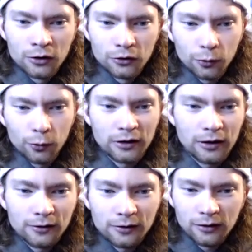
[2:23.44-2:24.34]

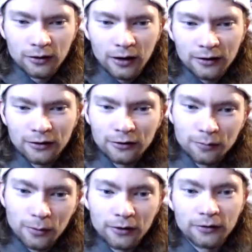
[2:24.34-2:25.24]
2018-19
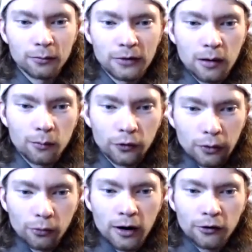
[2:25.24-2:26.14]
spent some time with the
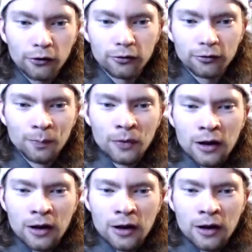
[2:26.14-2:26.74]
Prowlers